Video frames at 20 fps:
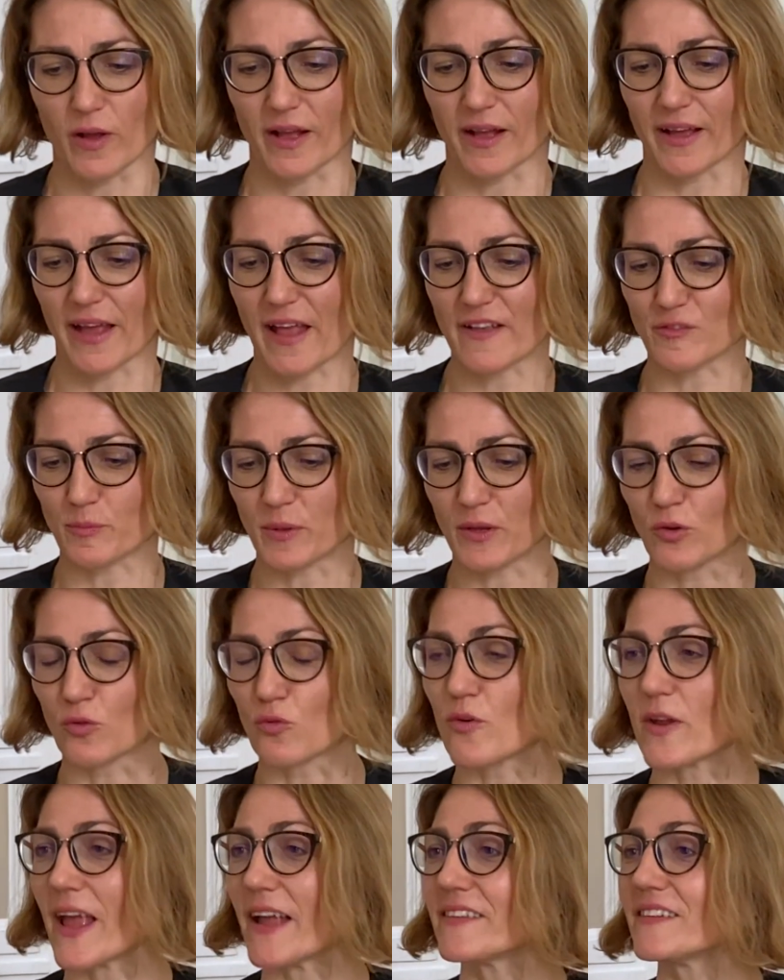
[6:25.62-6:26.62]
has been
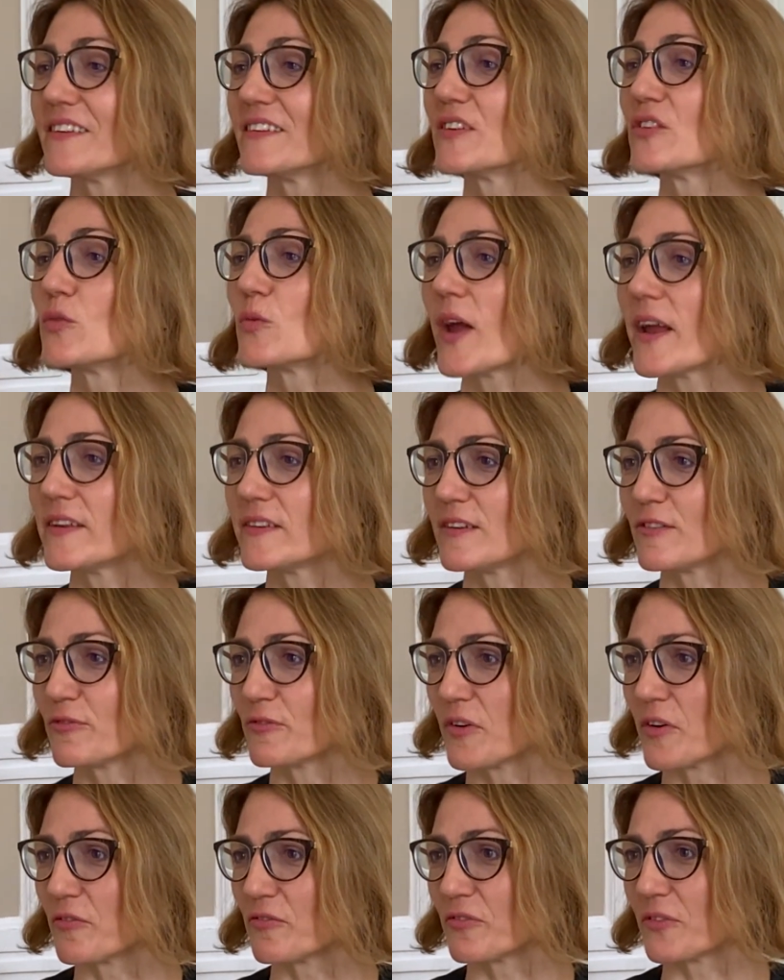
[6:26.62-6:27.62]
creating the
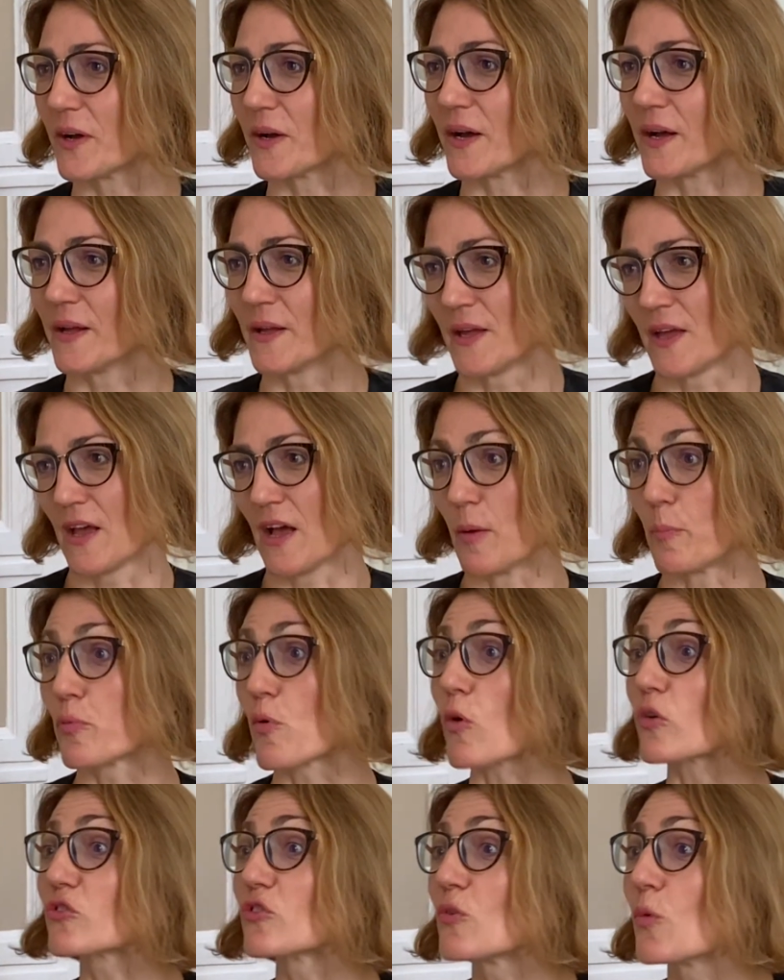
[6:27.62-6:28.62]
narrative of a
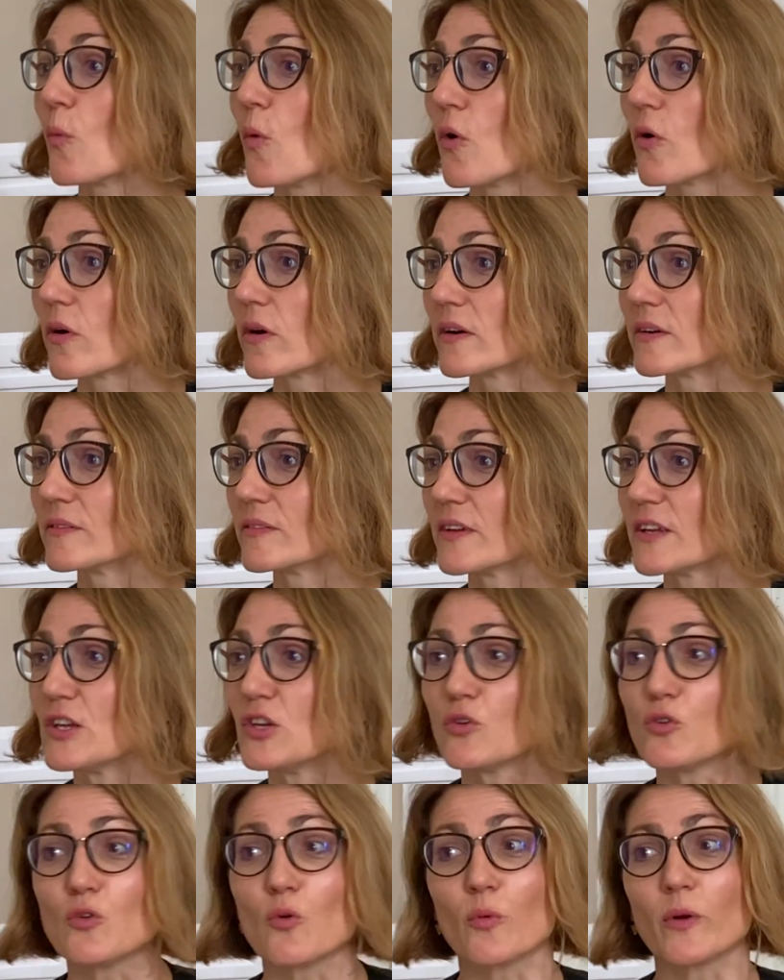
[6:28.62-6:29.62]
proxy war.
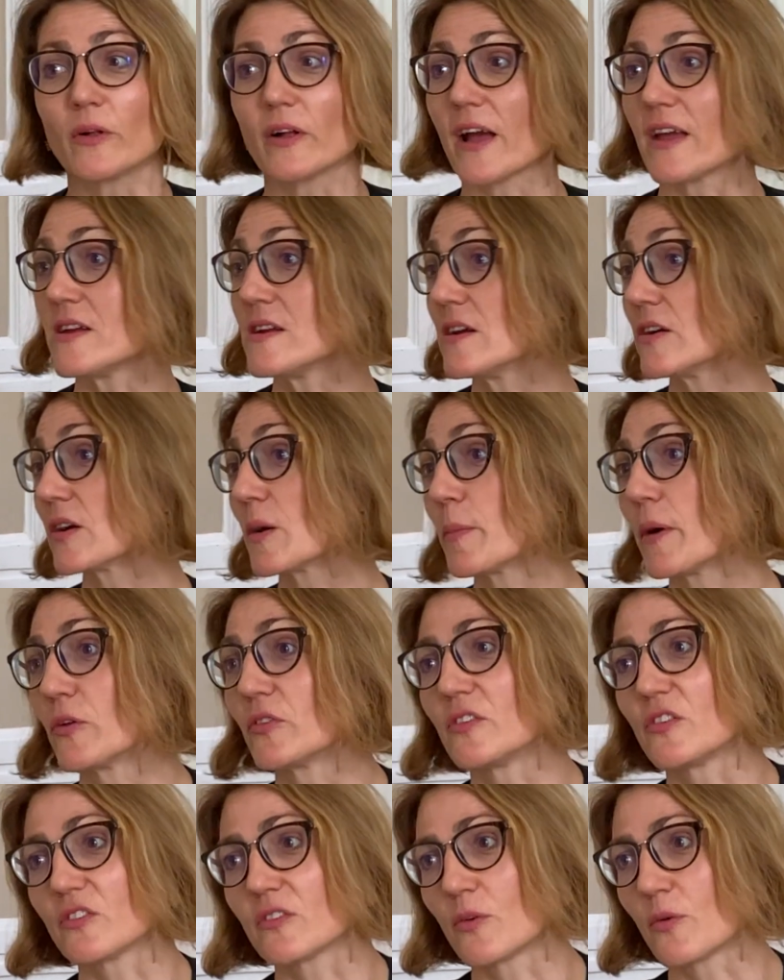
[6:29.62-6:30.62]
You will hear
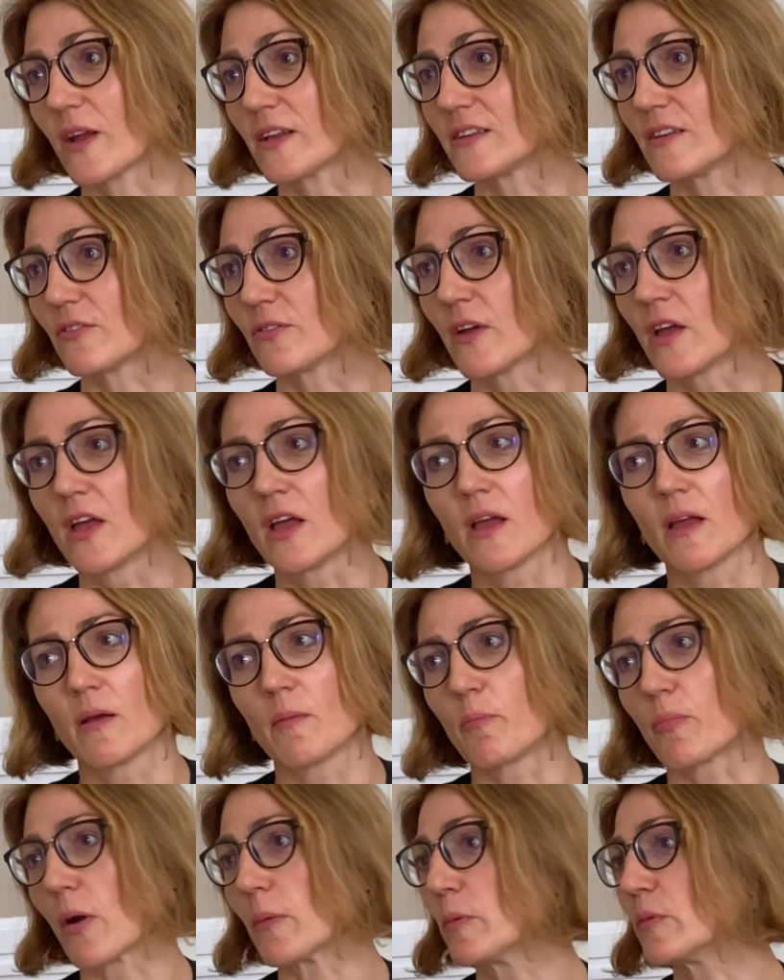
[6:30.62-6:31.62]
about this narrative
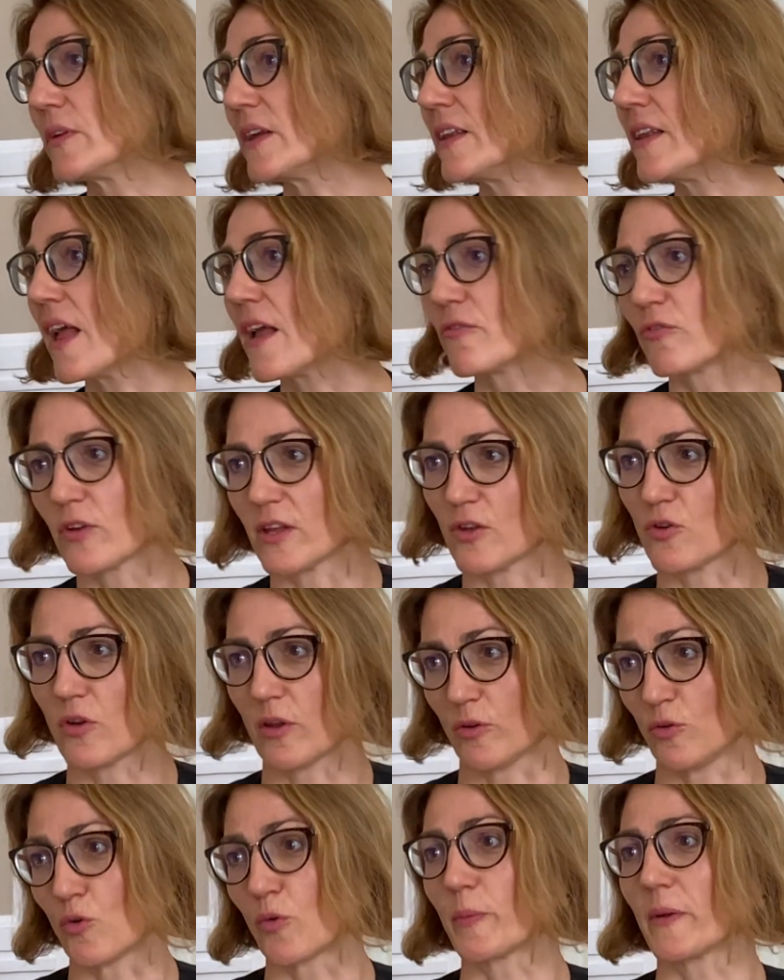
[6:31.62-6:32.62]
probably in every
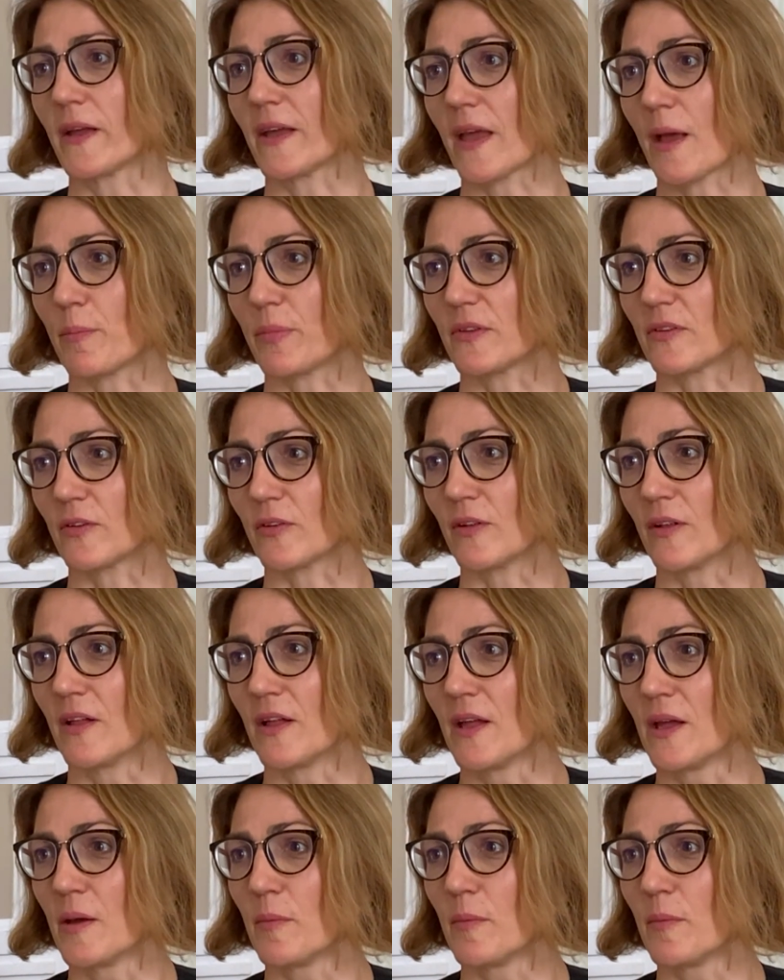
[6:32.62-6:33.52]
European capital.